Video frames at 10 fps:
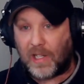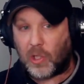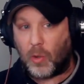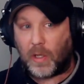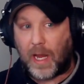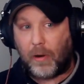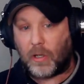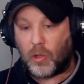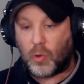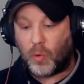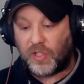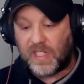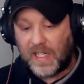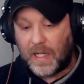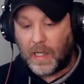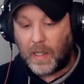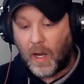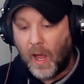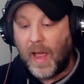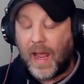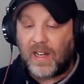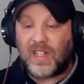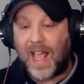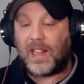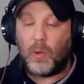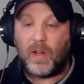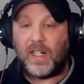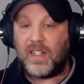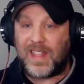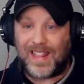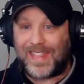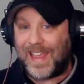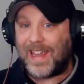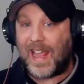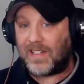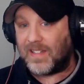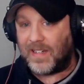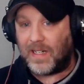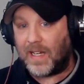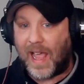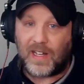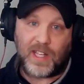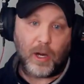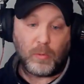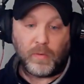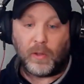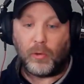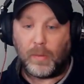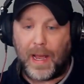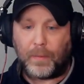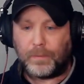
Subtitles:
So the characters will see exactly what it is that they can see as they are moving through the map.